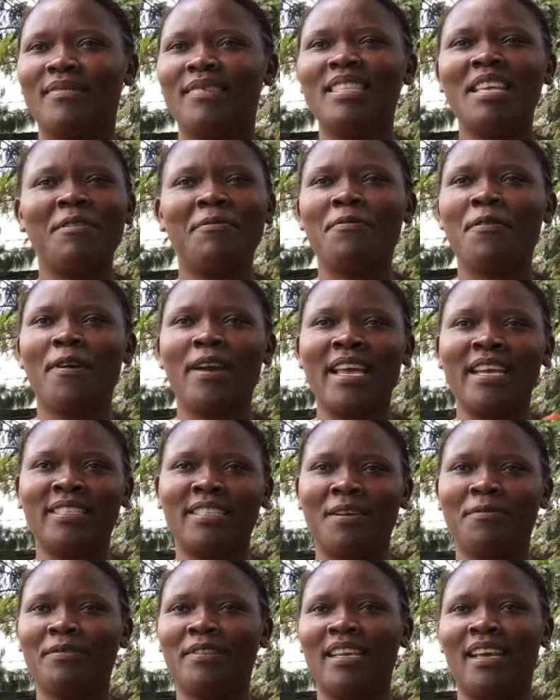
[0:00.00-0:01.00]
they
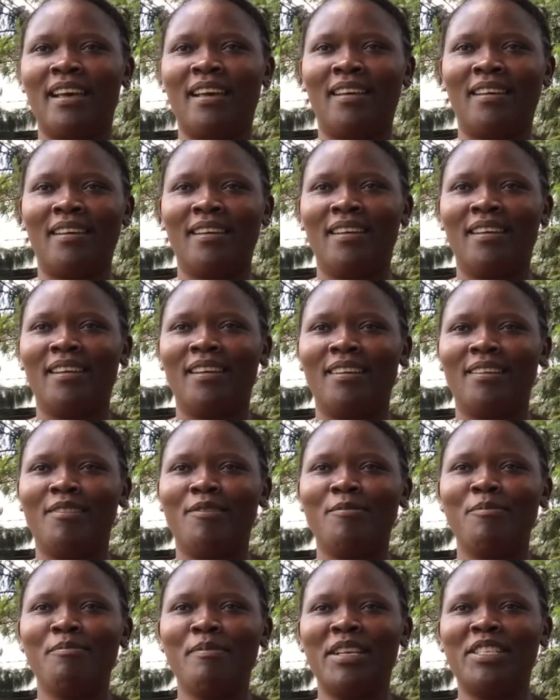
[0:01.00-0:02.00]
forget after
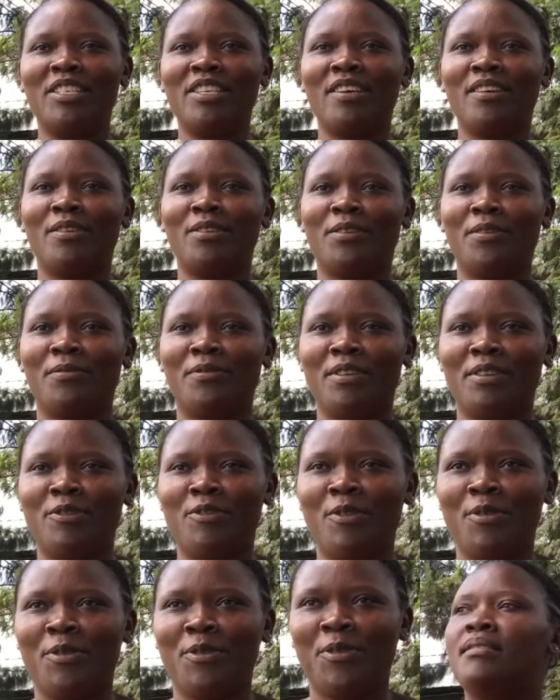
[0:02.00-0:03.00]
marching out of the
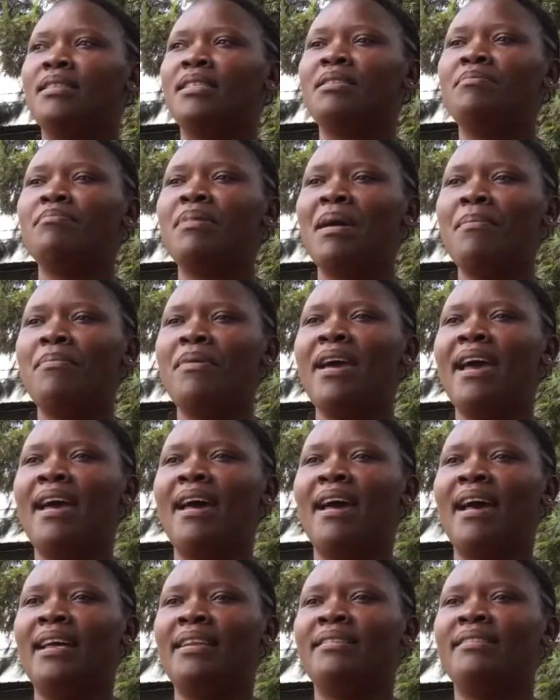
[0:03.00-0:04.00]
door. Zimbabwe,
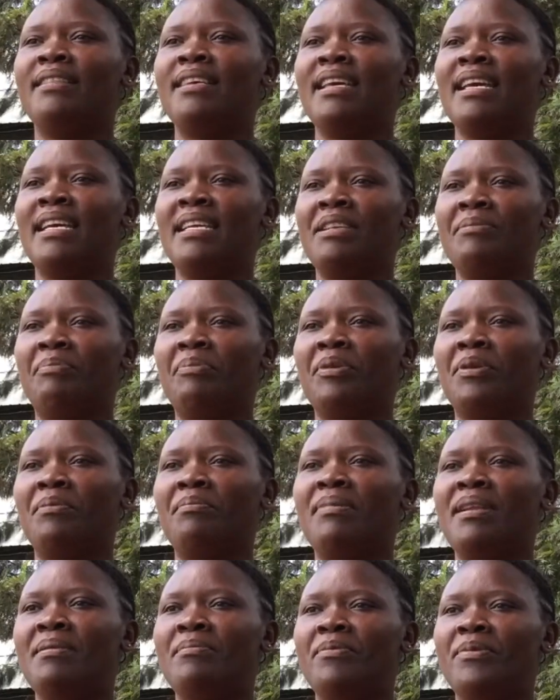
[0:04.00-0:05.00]
they had
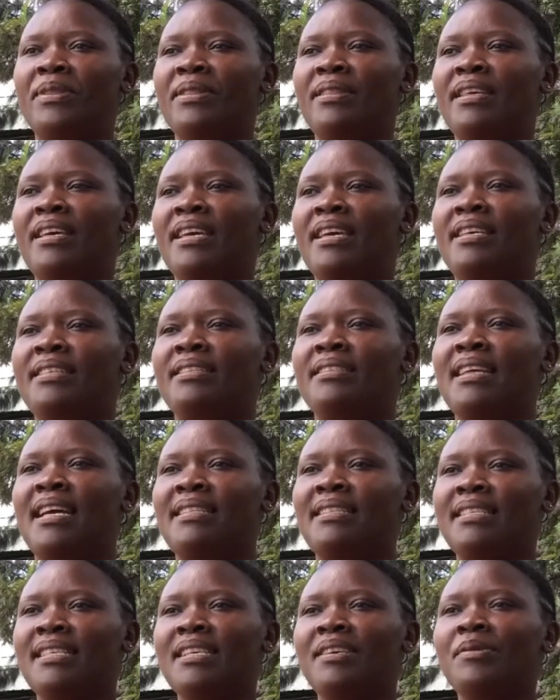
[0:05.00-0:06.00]
problem with the
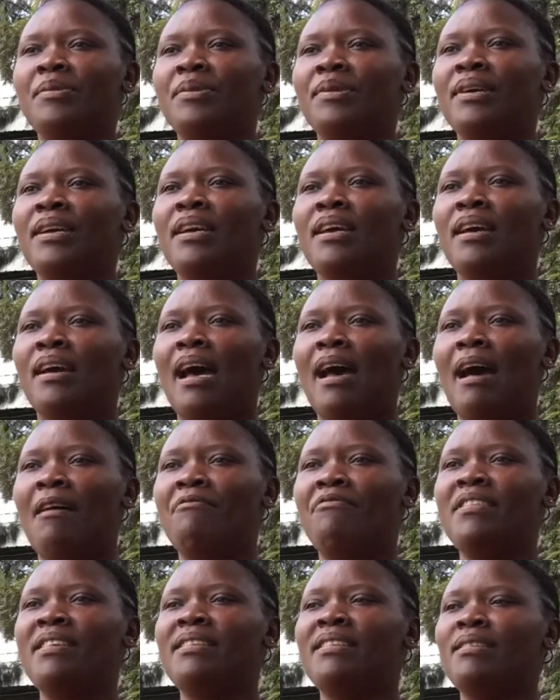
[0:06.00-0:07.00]
starting,
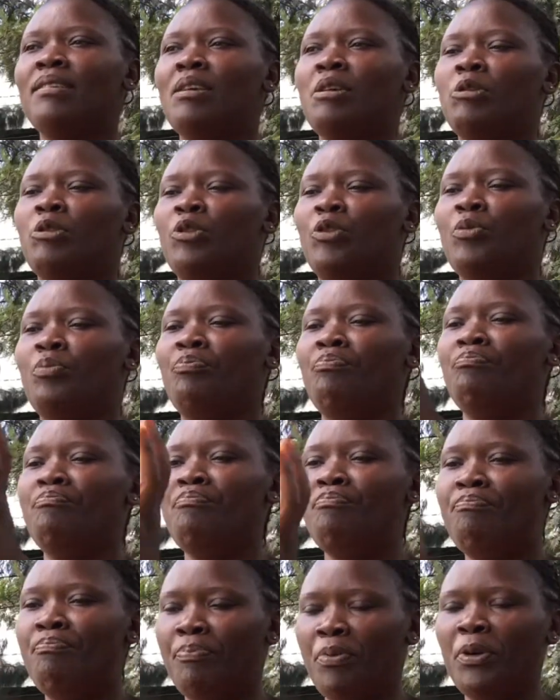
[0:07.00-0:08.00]
having to
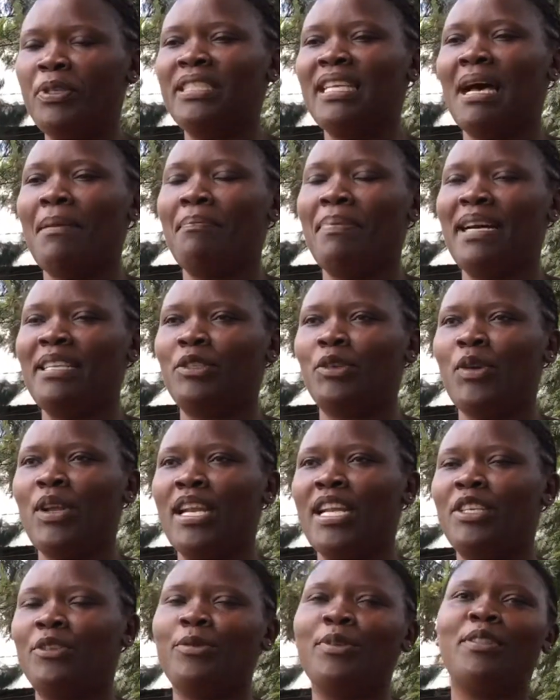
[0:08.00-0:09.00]
put up a
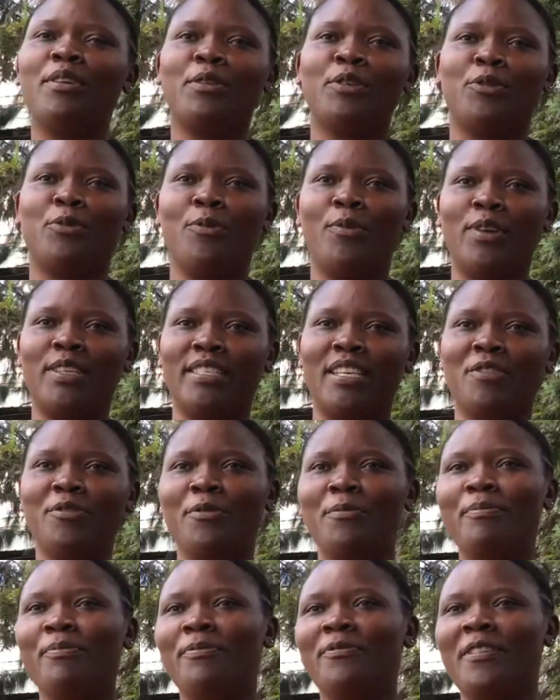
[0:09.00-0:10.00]
toilet without water.
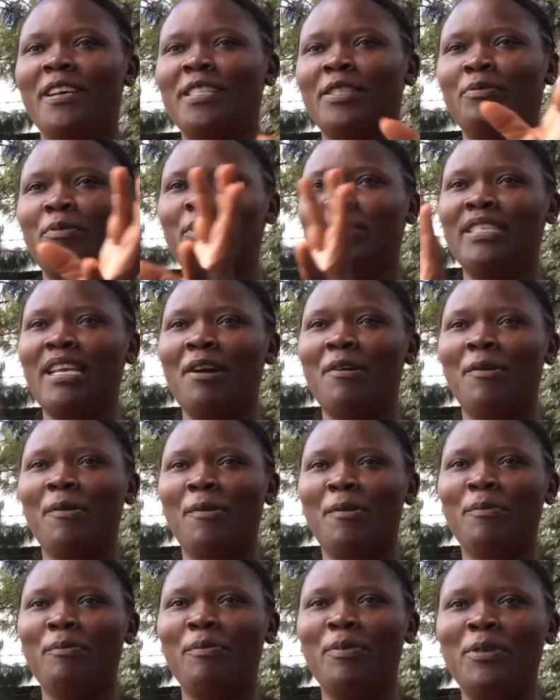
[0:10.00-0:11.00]
You first
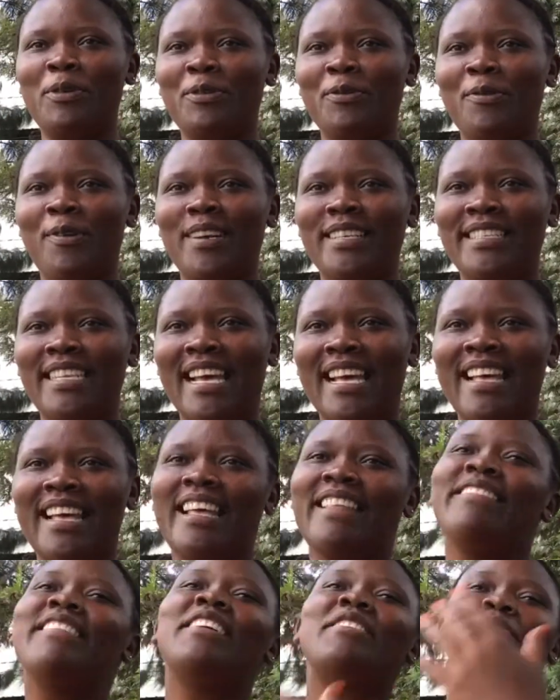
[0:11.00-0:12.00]
put water,
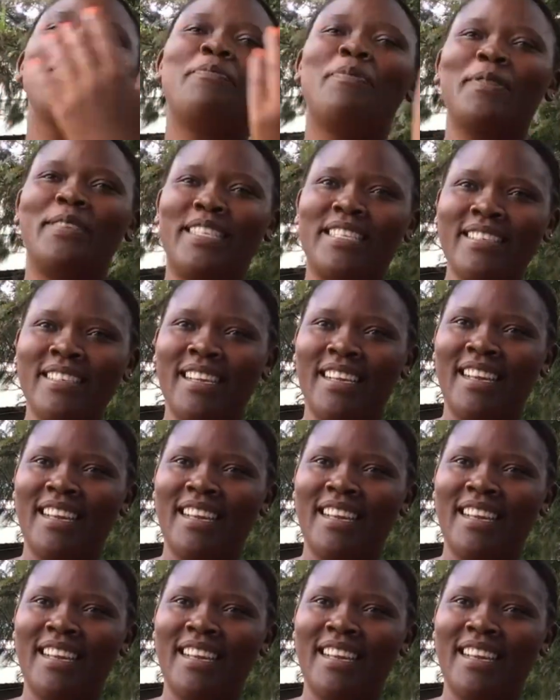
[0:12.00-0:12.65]
then you put a